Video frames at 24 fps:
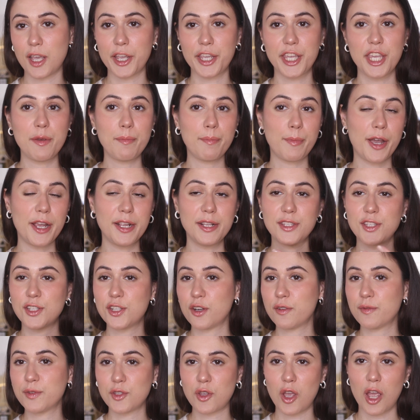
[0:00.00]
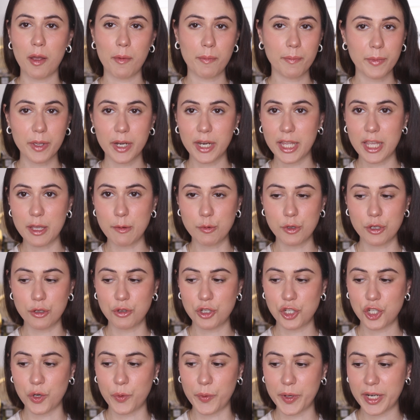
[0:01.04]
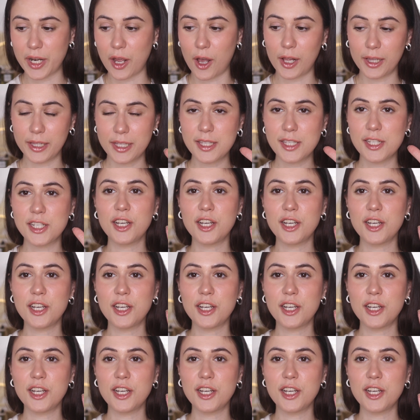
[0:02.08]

I keep buying stuff, so I'm gonna keep you showing all this